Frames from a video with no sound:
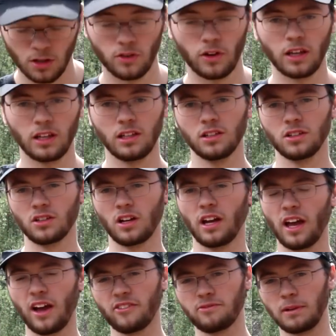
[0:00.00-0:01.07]
Right here I
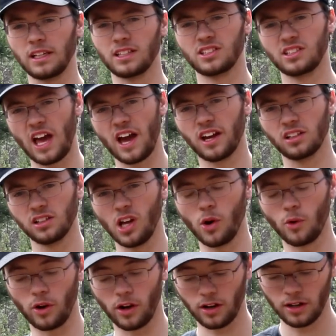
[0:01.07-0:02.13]
have my Stag
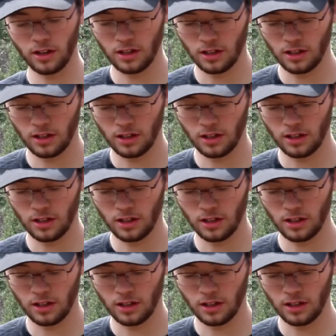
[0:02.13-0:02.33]
lower,